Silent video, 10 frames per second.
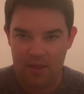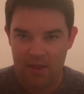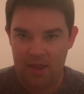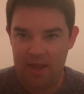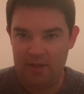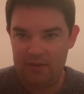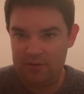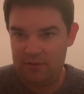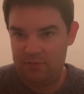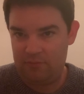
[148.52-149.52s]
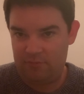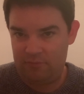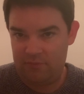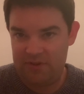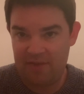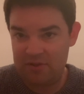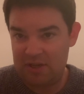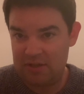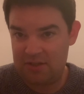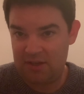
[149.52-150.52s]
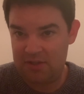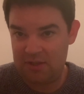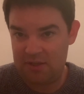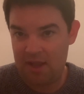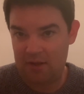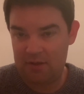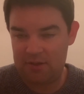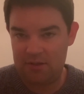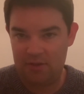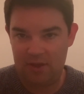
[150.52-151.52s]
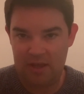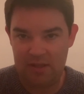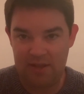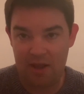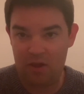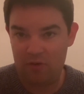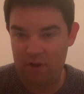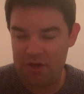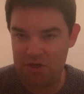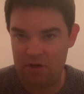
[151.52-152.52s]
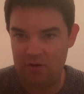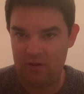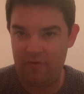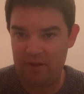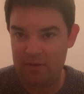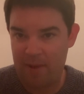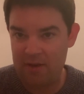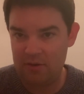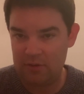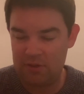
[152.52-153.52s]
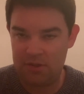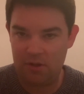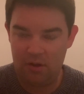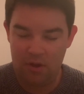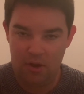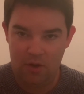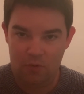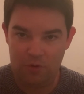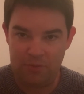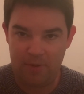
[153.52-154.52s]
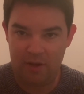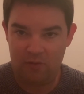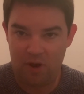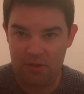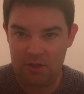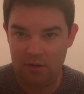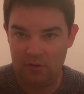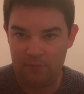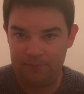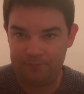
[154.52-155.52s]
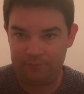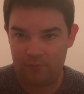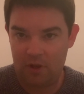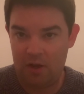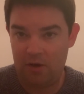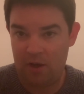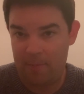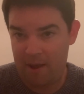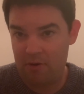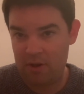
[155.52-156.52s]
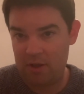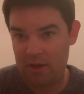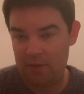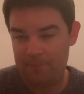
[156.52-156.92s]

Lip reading: in 1766, the Declaration of Independence was being written, and America,